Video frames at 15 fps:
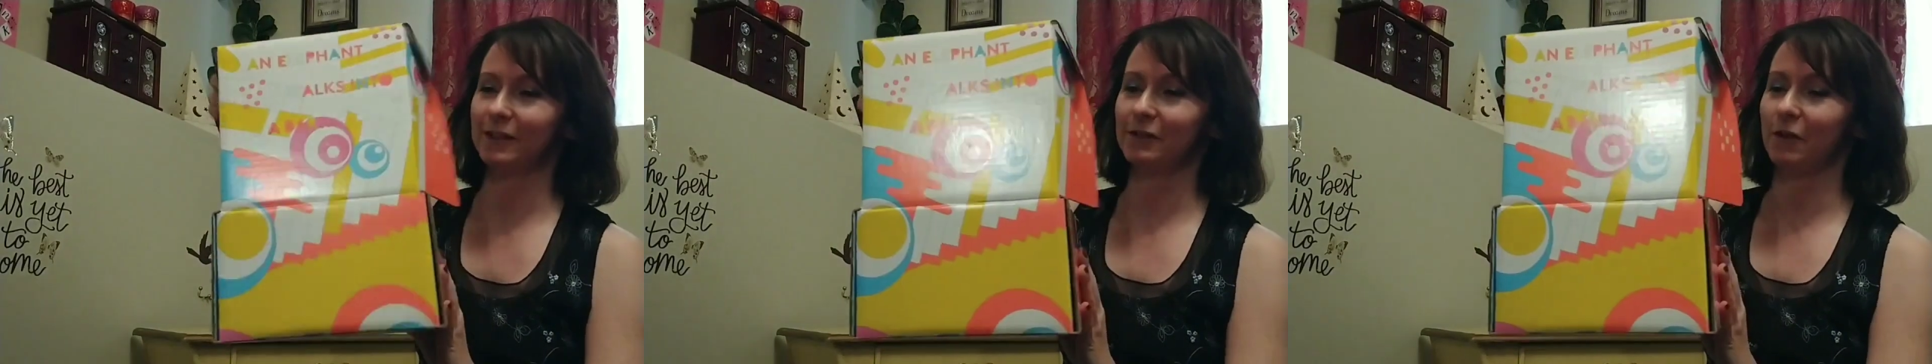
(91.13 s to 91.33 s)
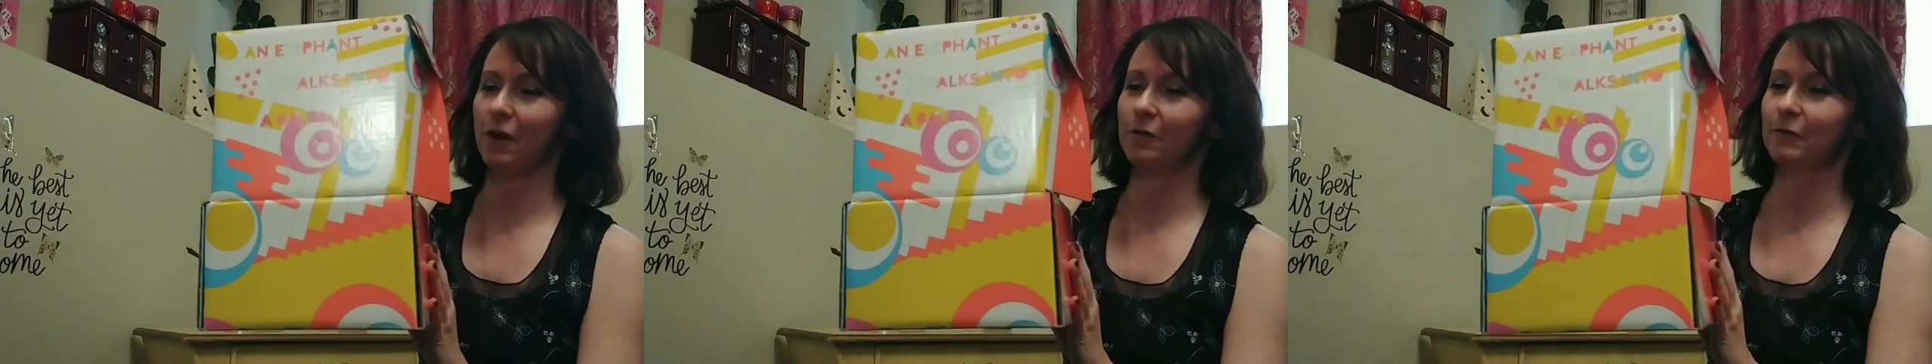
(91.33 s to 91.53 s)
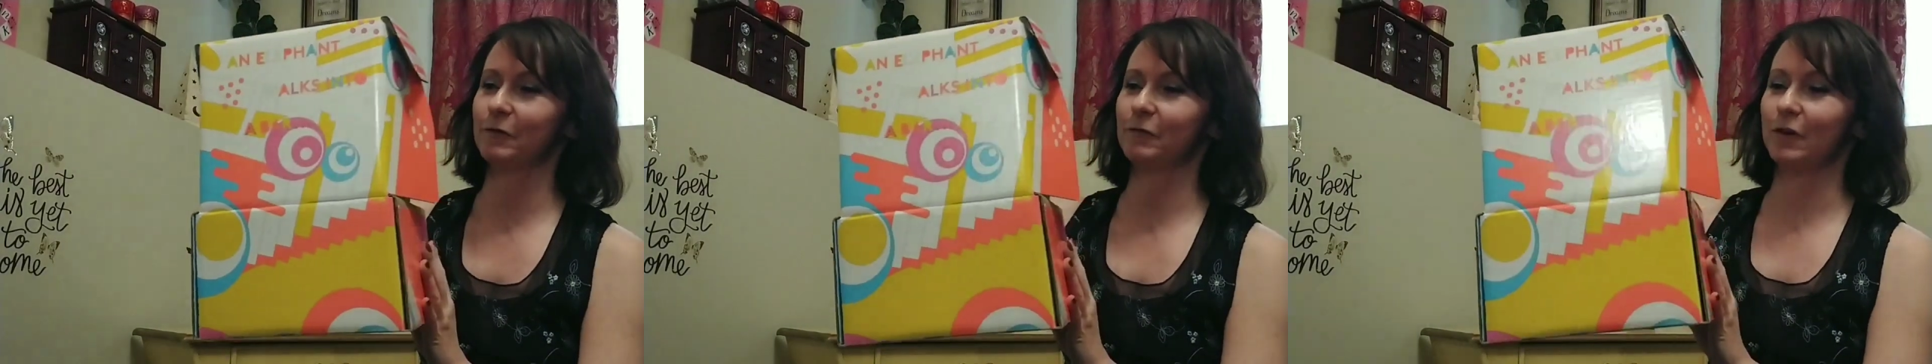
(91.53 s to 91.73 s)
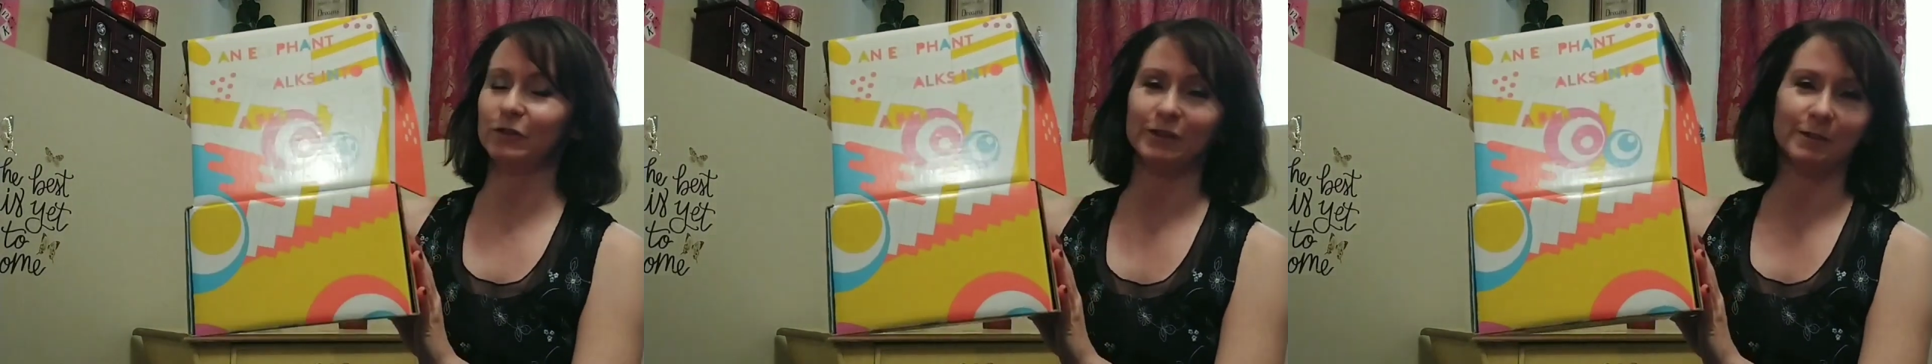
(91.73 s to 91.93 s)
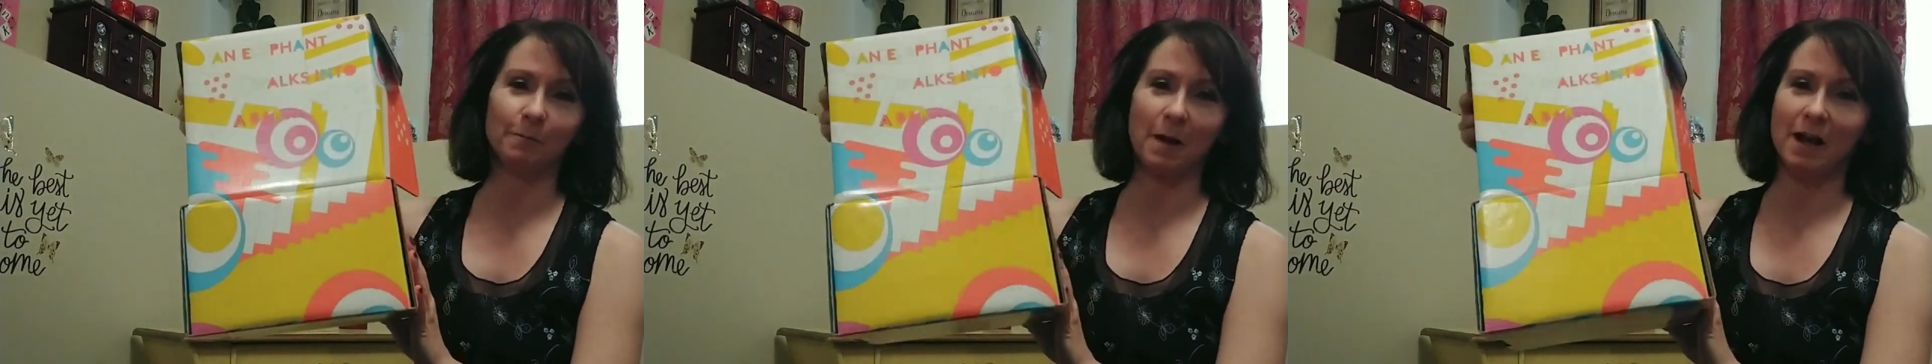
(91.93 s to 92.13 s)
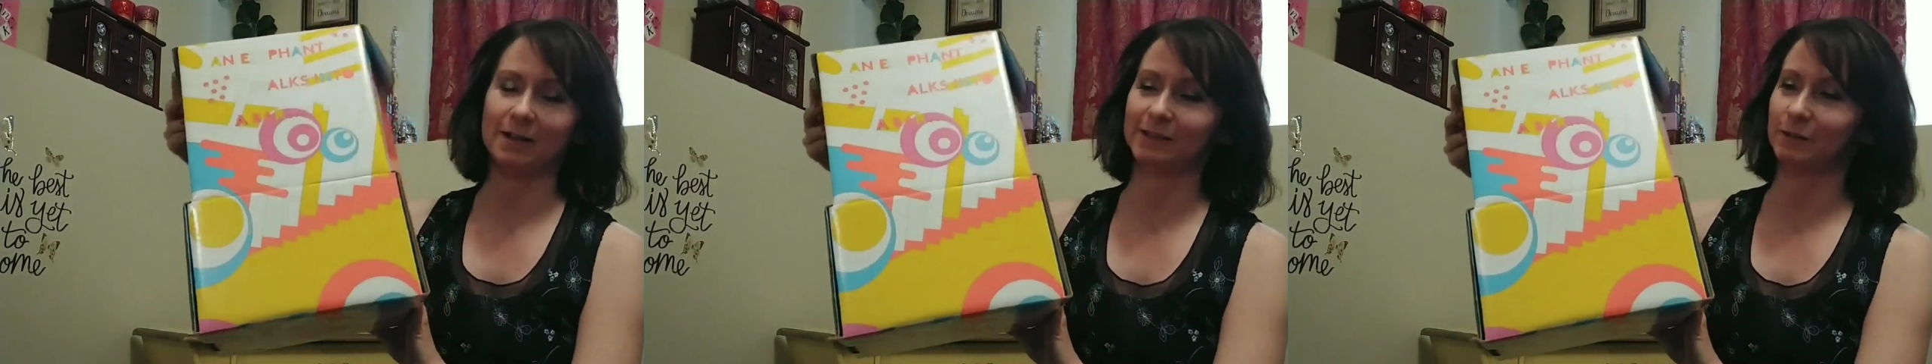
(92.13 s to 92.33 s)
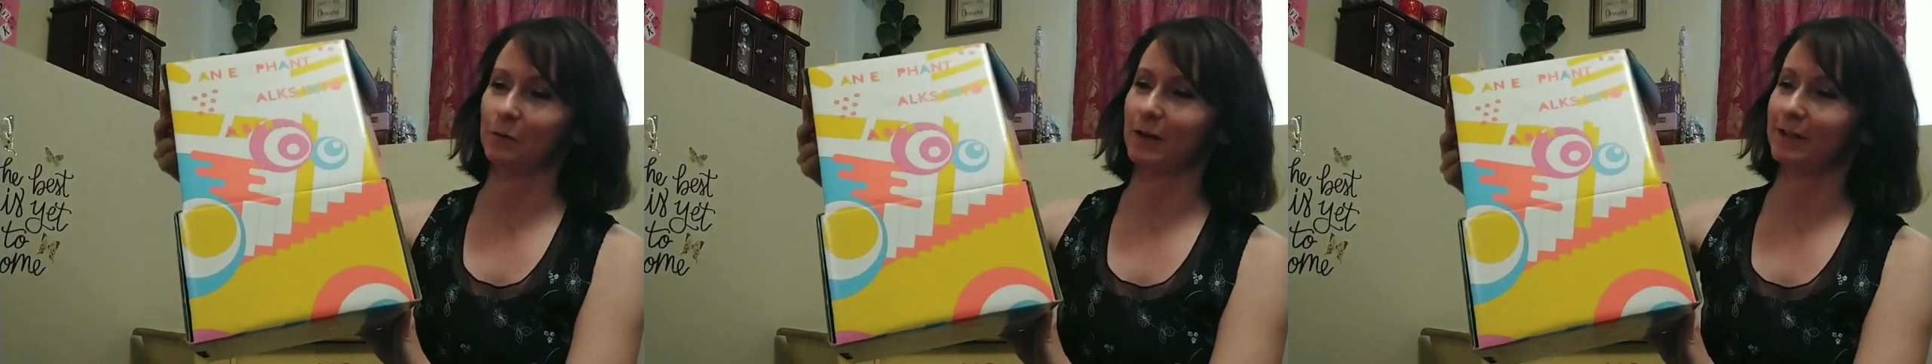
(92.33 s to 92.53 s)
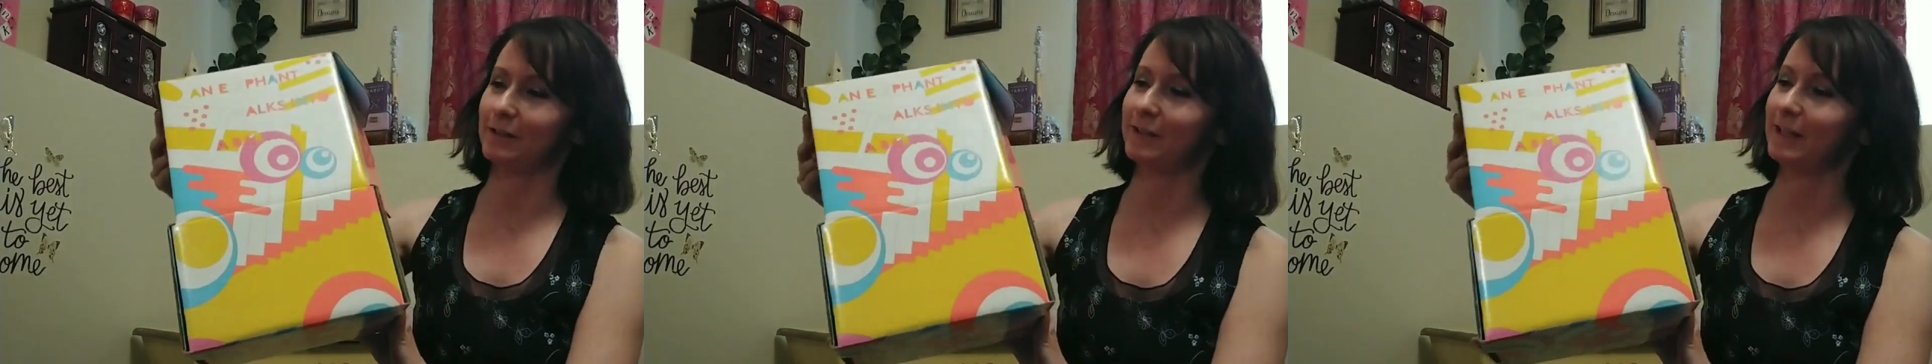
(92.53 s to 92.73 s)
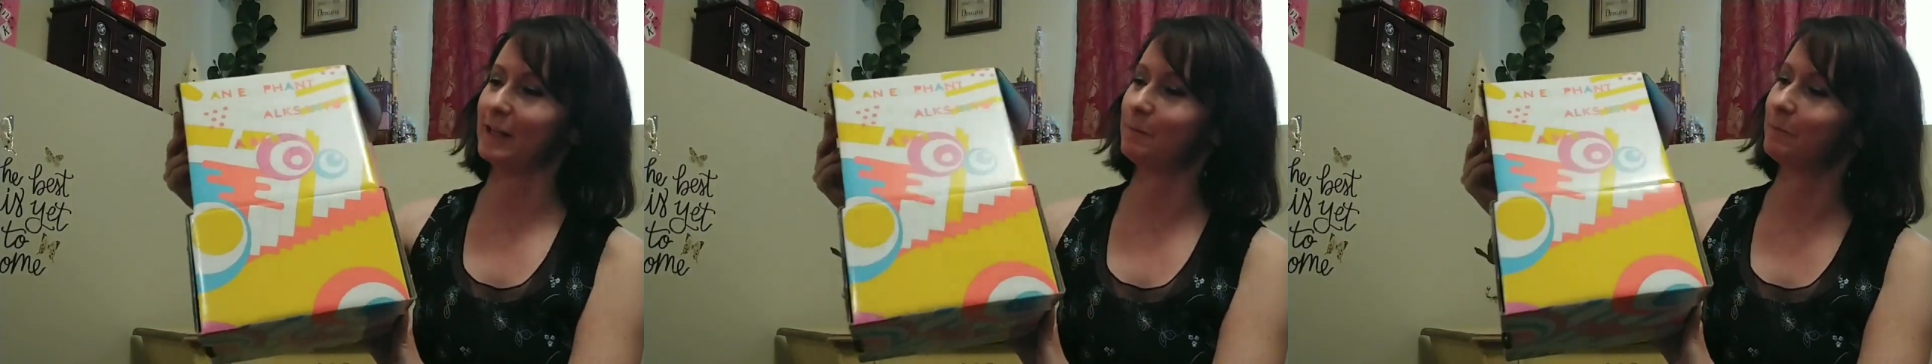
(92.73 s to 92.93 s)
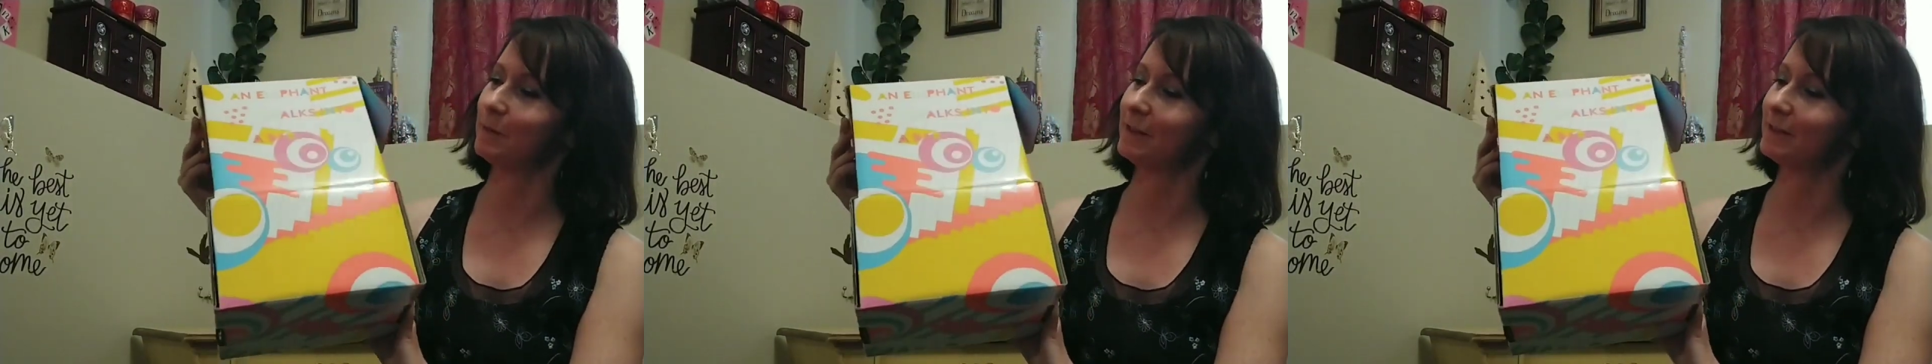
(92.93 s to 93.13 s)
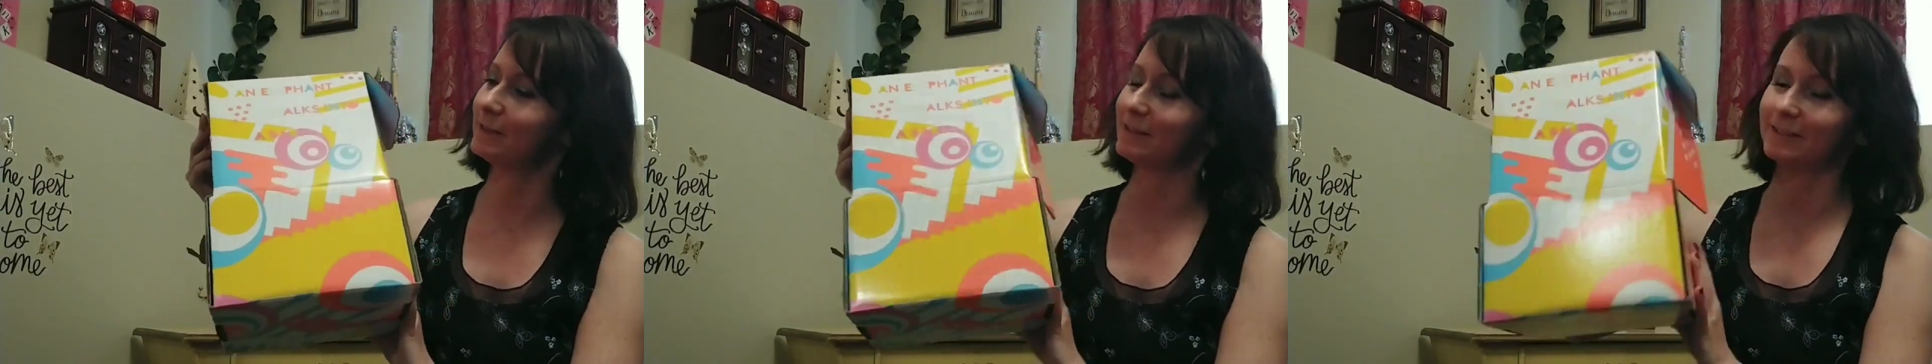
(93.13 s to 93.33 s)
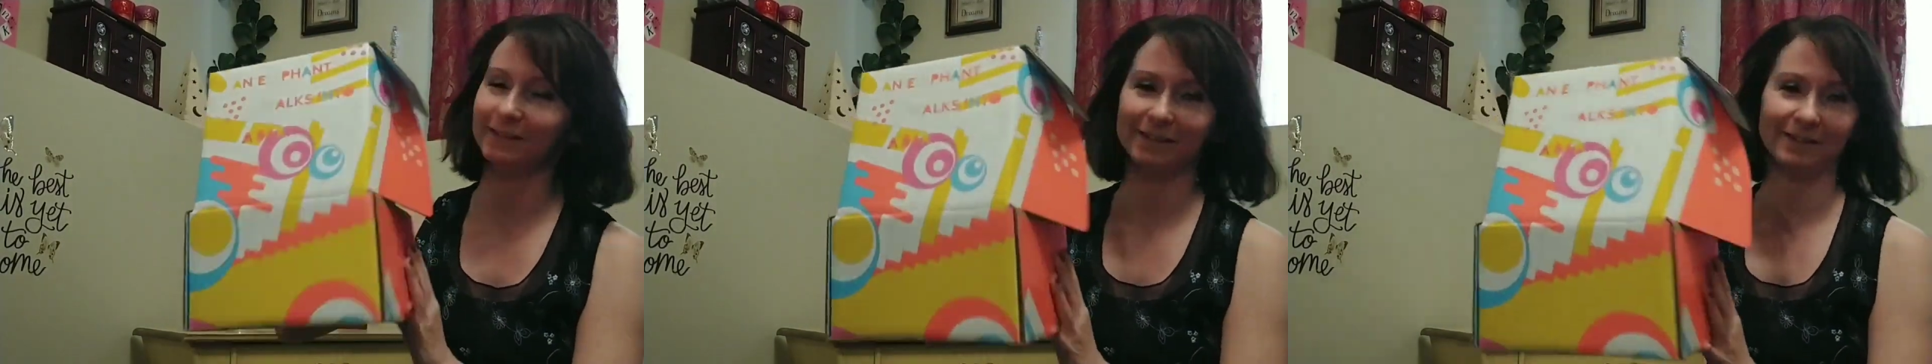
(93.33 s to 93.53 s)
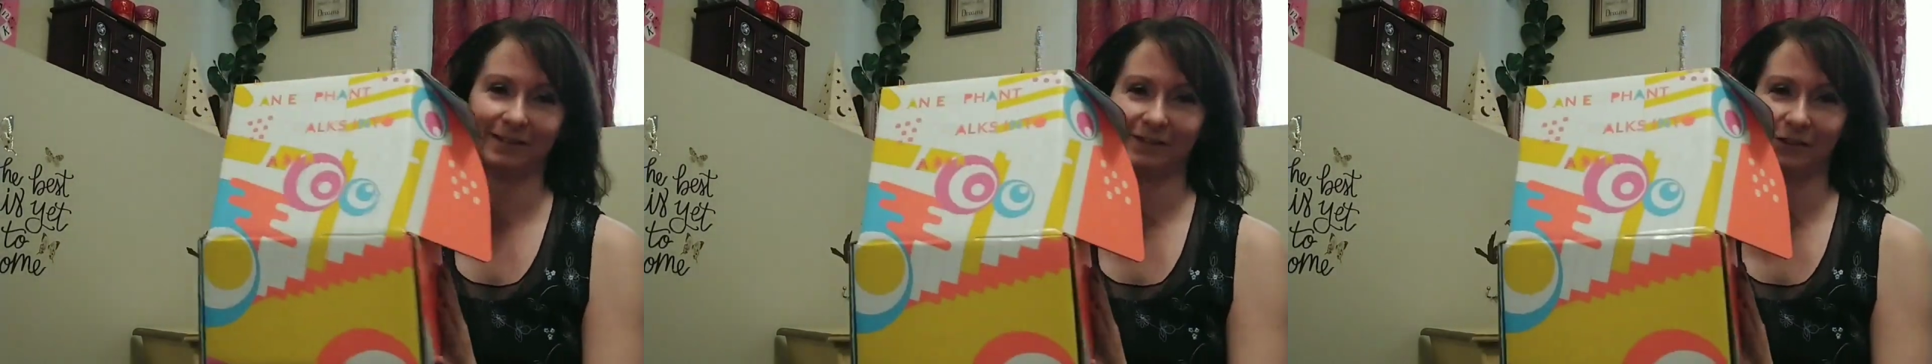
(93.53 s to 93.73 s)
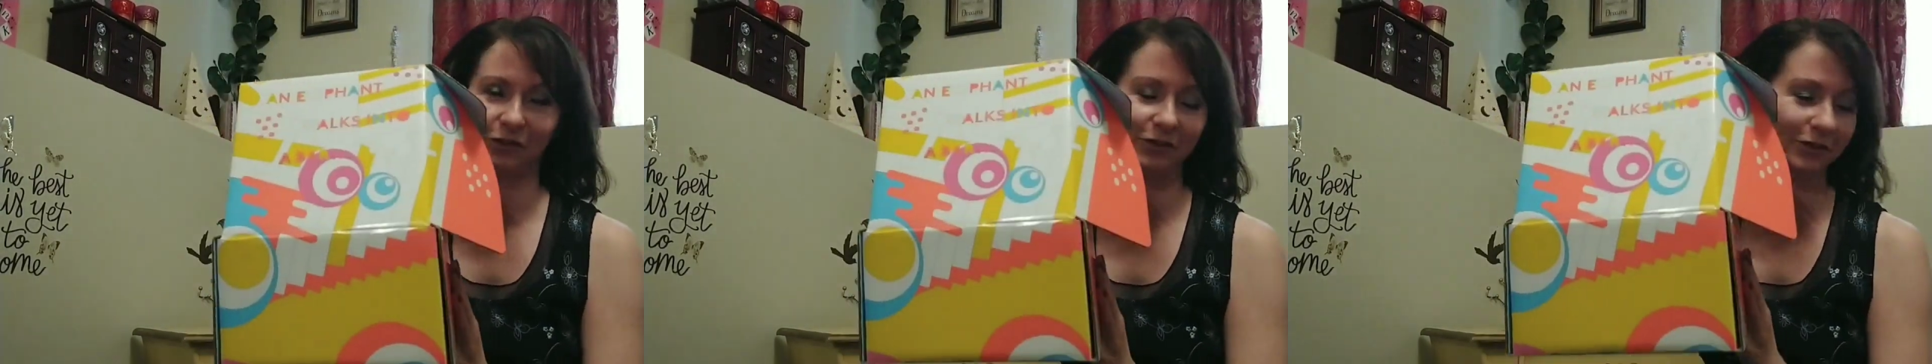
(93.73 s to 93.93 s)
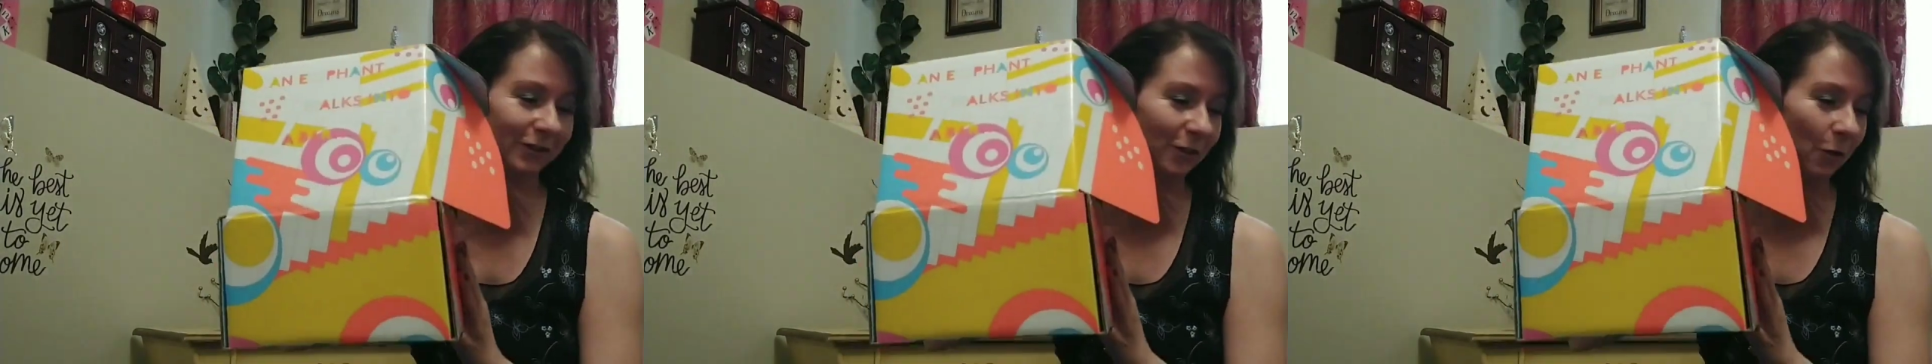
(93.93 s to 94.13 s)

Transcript: I, I reversed the box so I could keep it. Isn't it? It's just